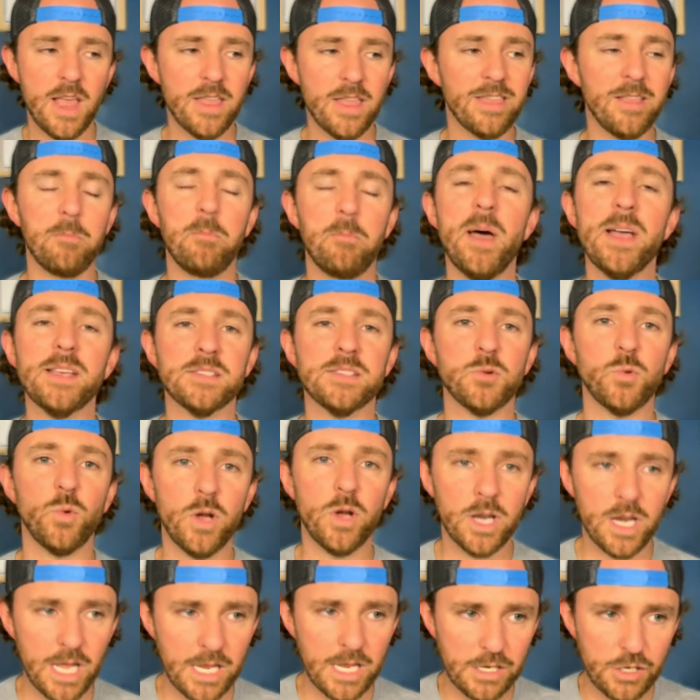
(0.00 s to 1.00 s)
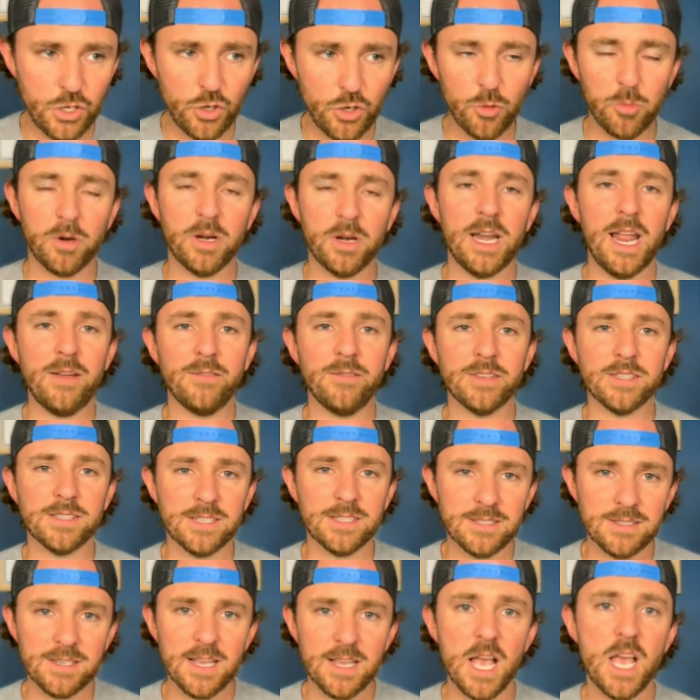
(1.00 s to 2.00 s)
the best one in Hubert
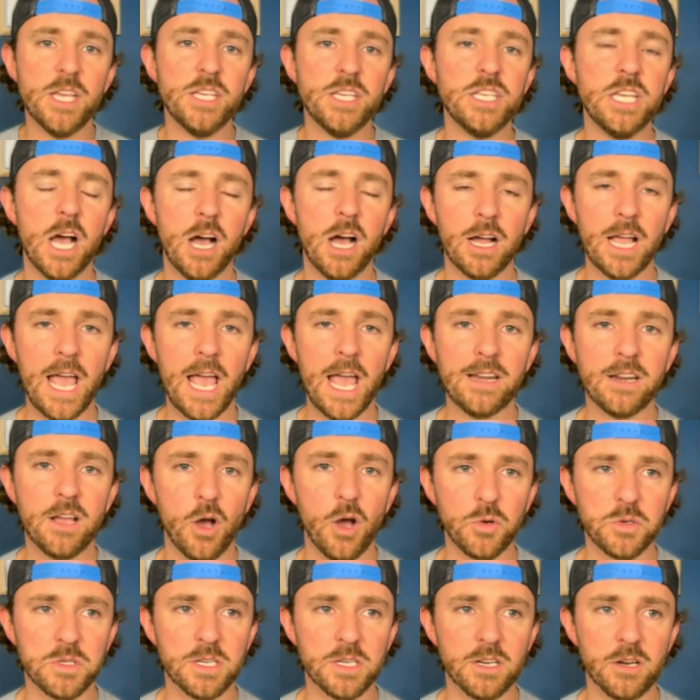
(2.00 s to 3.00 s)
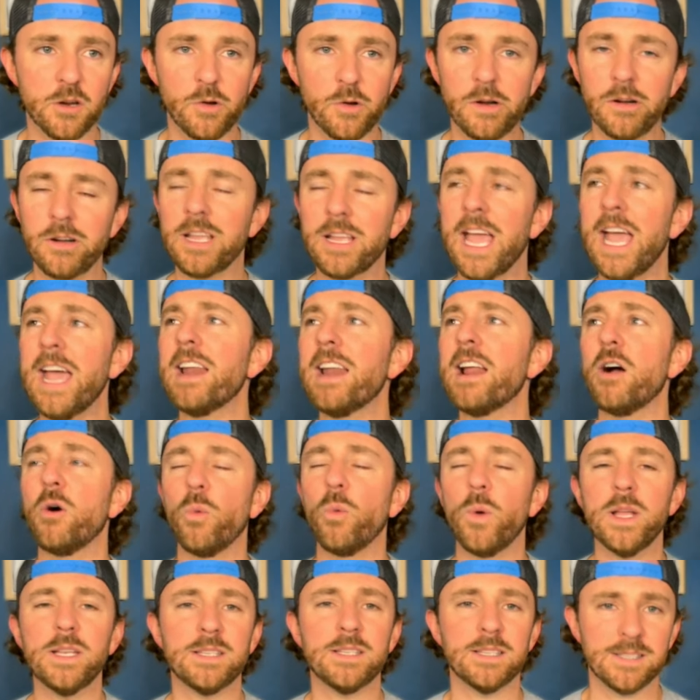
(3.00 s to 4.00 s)
Davis's young head coaching career. Cannot
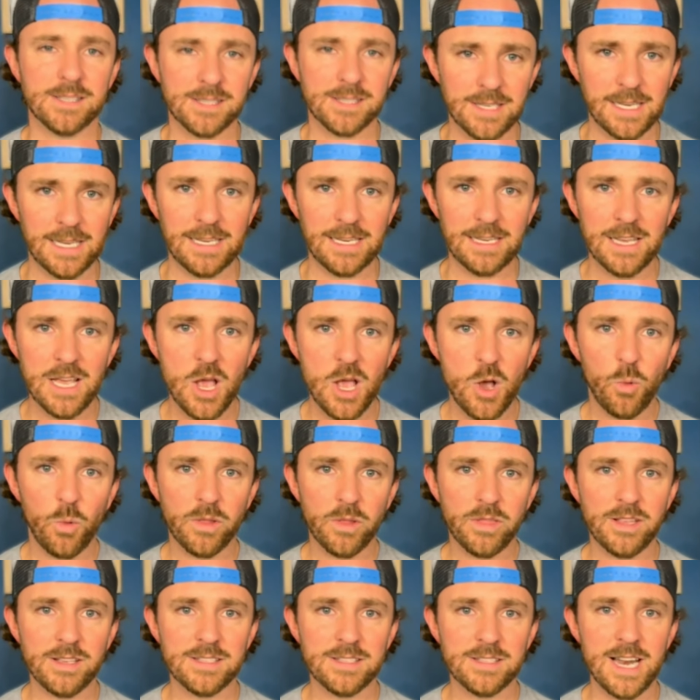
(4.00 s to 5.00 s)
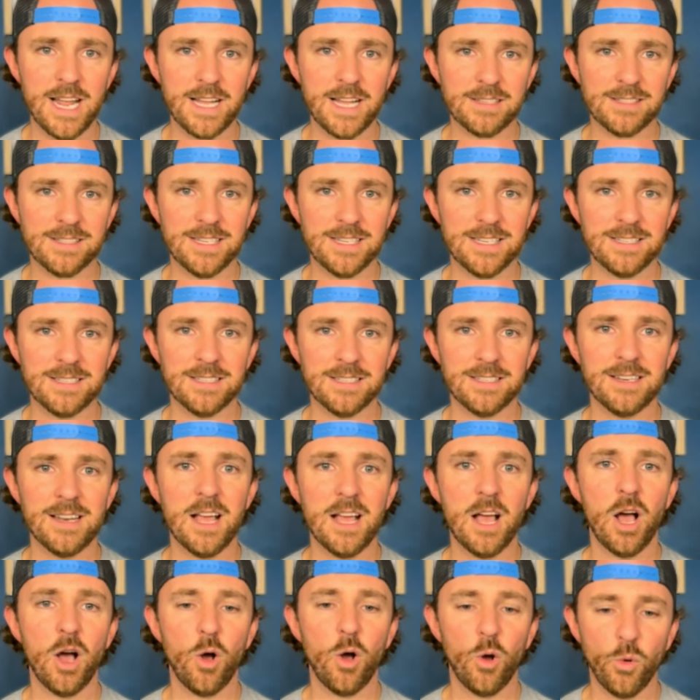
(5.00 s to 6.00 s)
wait to see what this next season
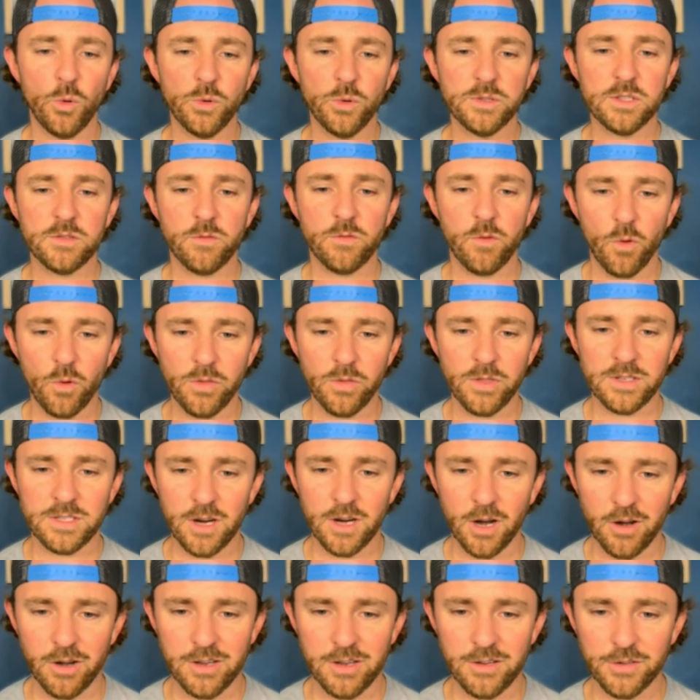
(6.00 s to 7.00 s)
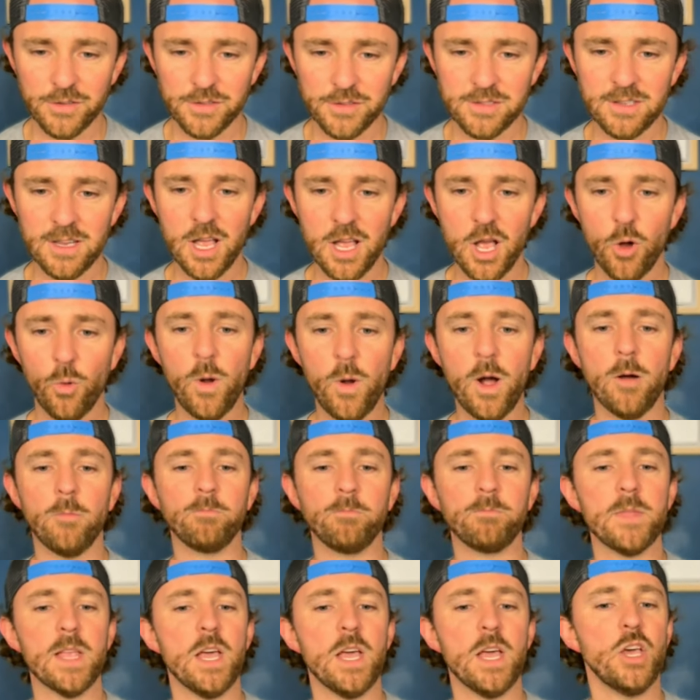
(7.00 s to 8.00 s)
holds for the Tar Heels. Well,
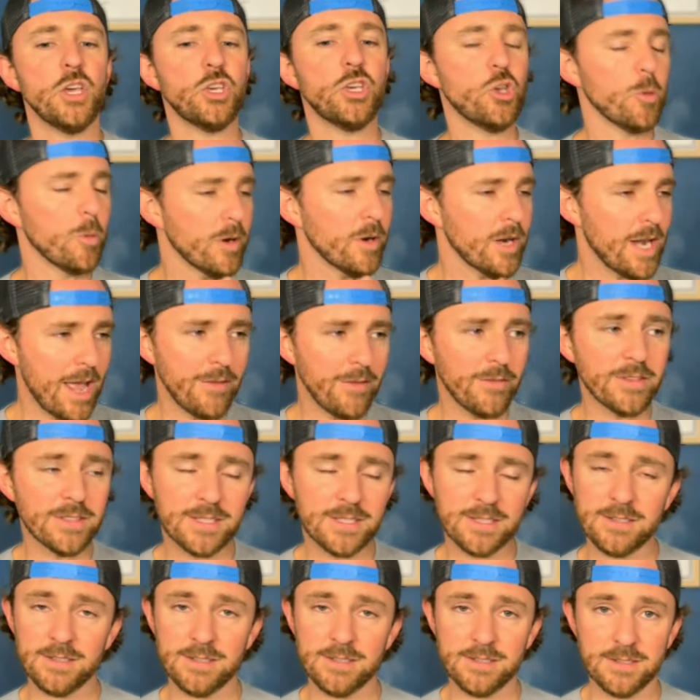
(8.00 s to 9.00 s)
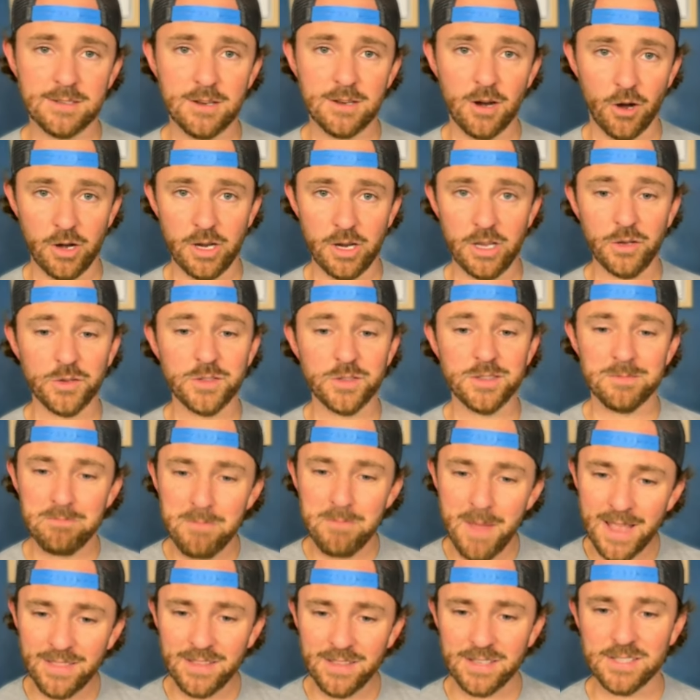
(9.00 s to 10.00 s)
Hubert Davis's Tar Heels
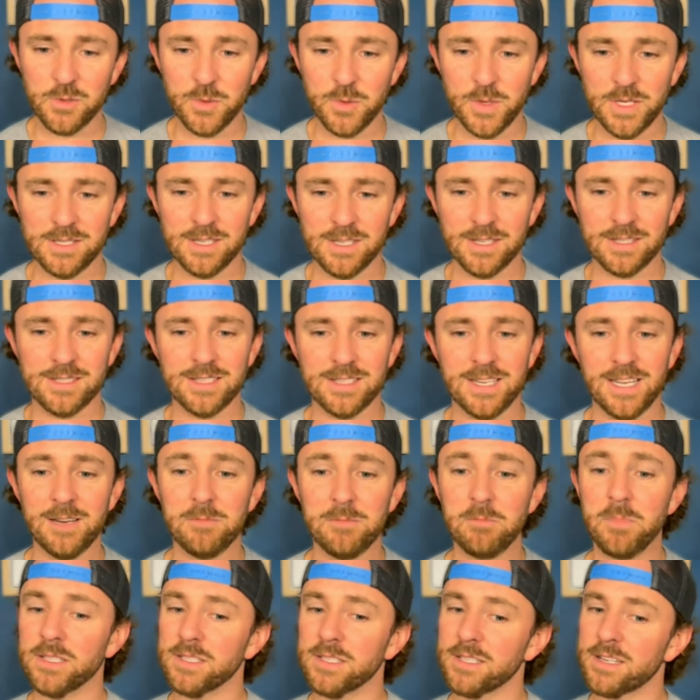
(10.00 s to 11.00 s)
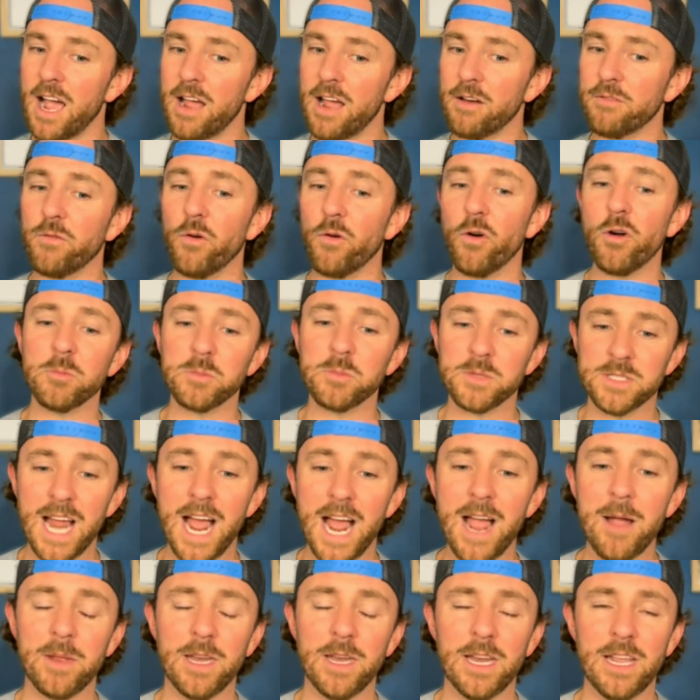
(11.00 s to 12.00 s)
made the Sweet 16, but Scott Forbes'
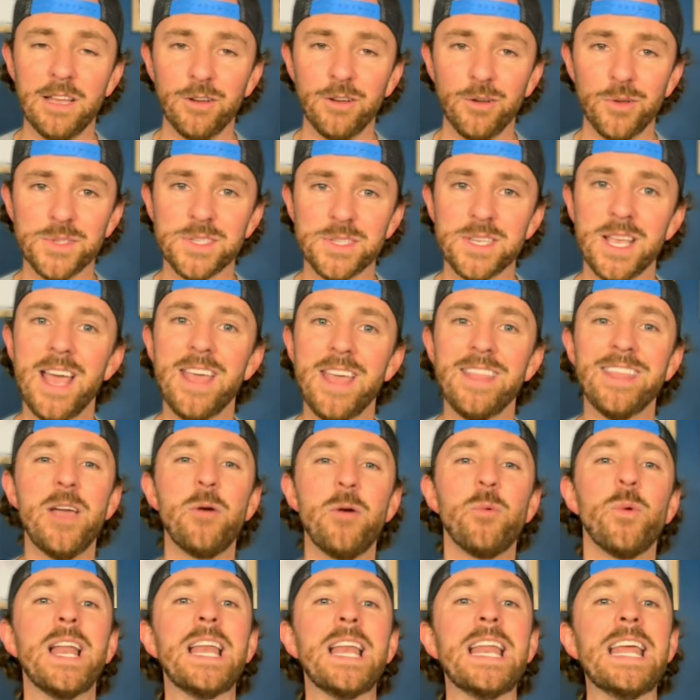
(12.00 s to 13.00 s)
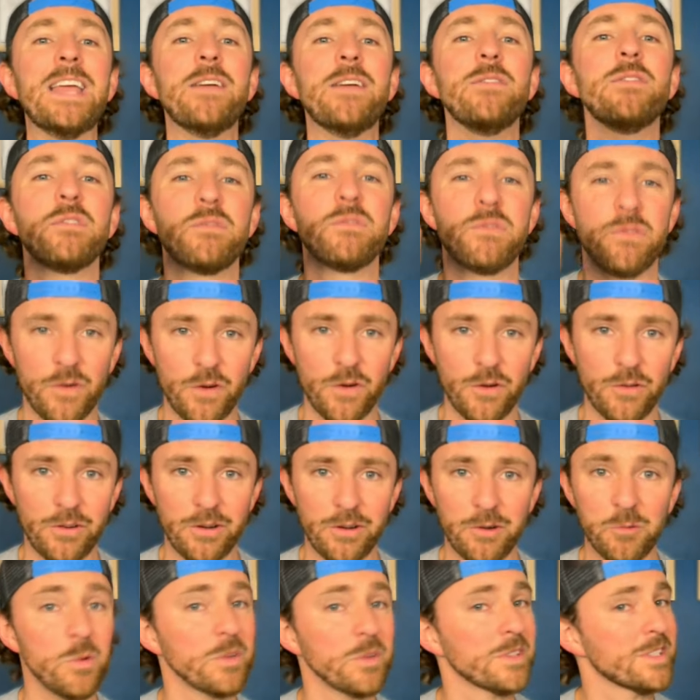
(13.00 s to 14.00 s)
Diamond Heels, they went even further,
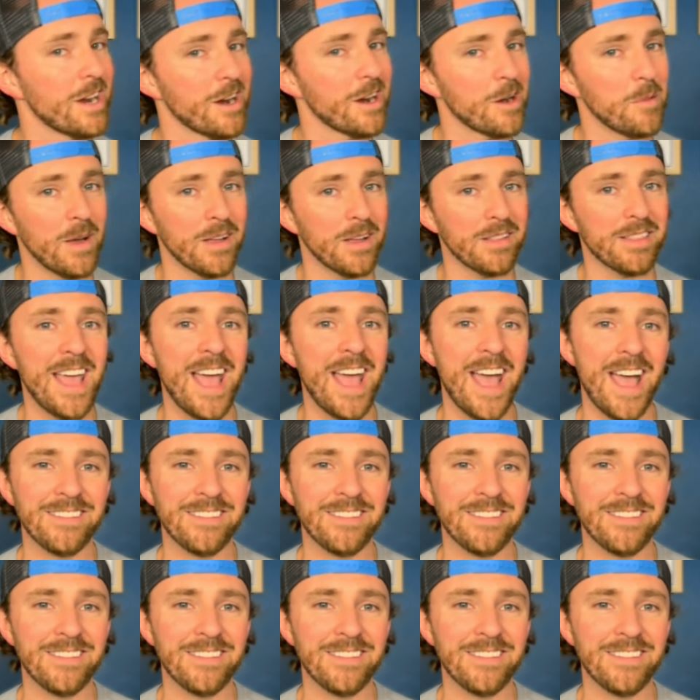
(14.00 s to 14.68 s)
and we'll talk about that